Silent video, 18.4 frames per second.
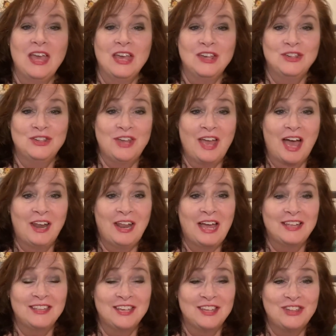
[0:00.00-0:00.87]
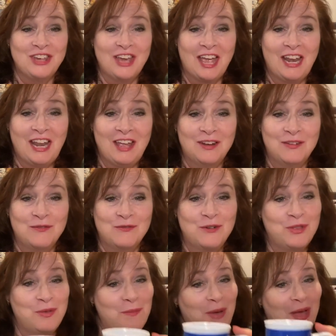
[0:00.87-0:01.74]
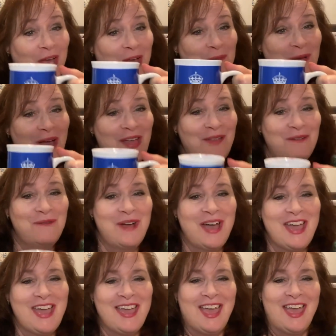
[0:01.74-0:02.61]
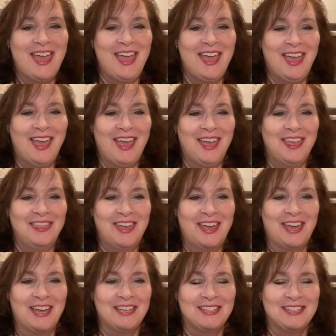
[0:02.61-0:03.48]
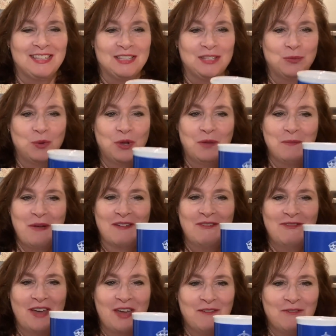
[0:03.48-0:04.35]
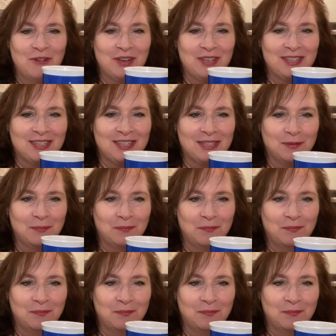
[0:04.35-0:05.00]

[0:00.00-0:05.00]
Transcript: Shout out to Janet for the mug, by the way. Thanks. It's one of my favorites.